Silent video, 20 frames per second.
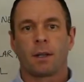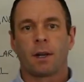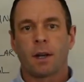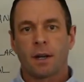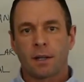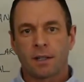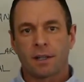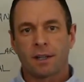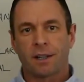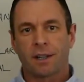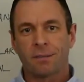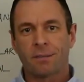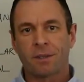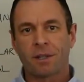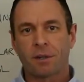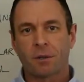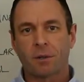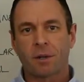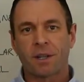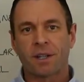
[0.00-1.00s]
Hi, I'm
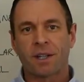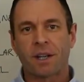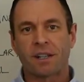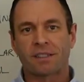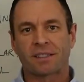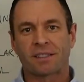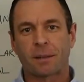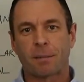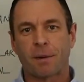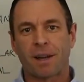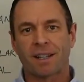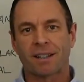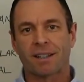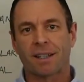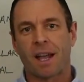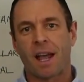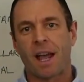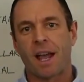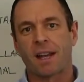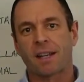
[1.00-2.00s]
Neil O'Grady,
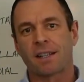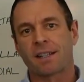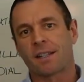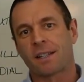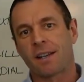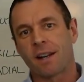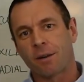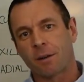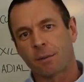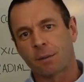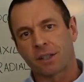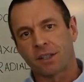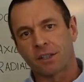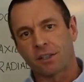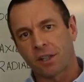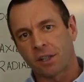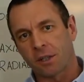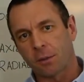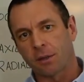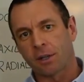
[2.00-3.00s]
osteopath, and now I'm
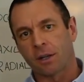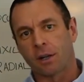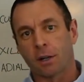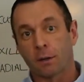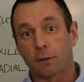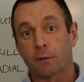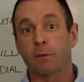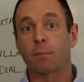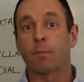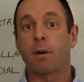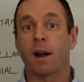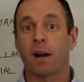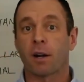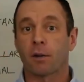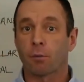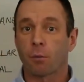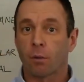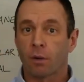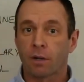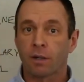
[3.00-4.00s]
continuing on from
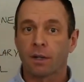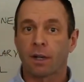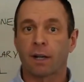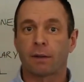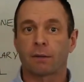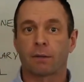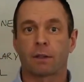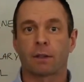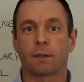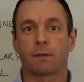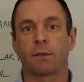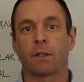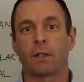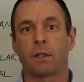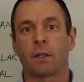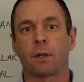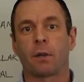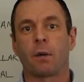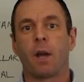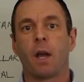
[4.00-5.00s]
part one of our
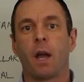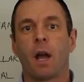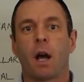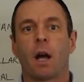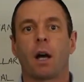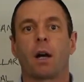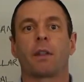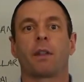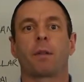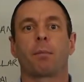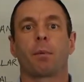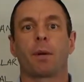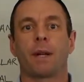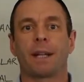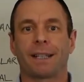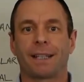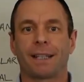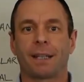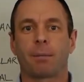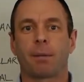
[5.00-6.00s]
video on the
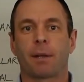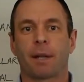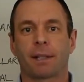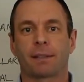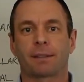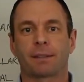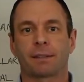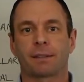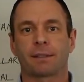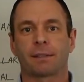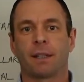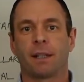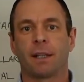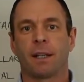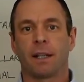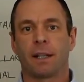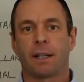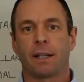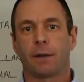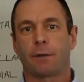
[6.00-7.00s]
brachial plexus.
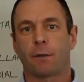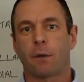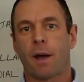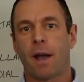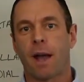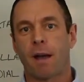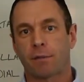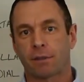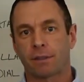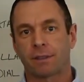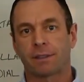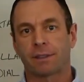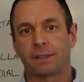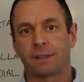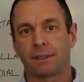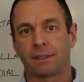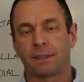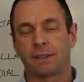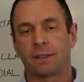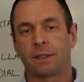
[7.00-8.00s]
If you haven't
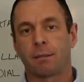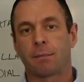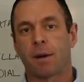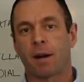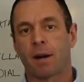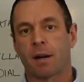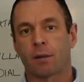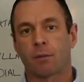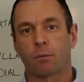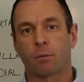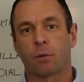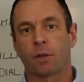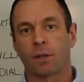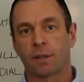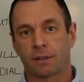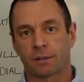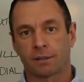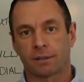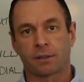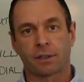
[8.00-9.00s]
seen part
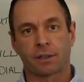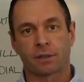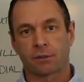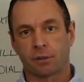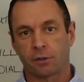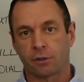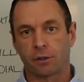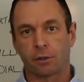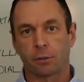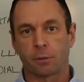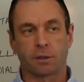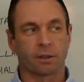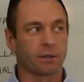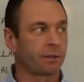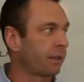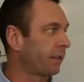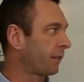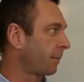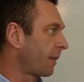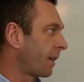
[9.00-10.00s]
one, I suggest you do, because
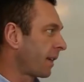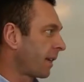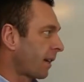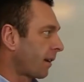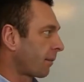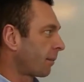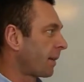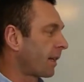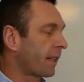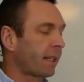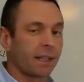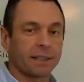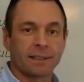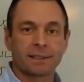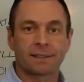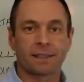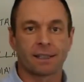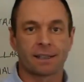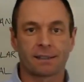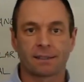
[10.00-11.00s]
this may not make any
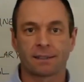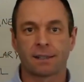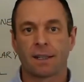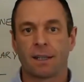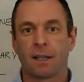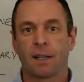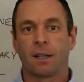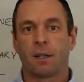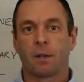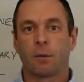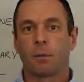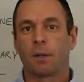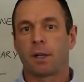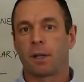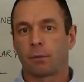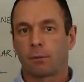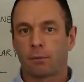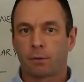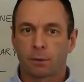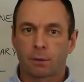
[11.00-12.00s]
sense
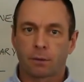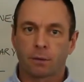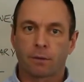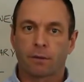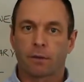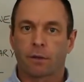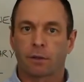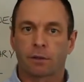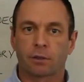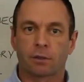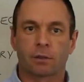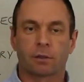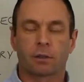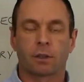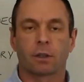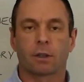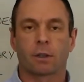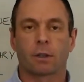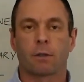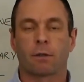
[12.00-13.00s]
without viewing
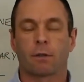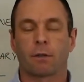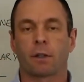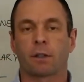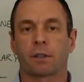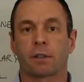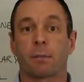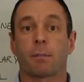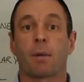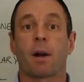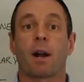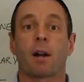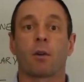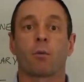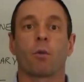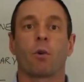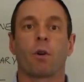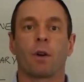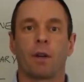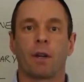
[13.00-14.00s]
first
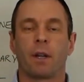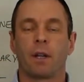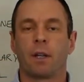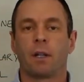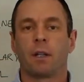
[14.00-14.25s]
part one,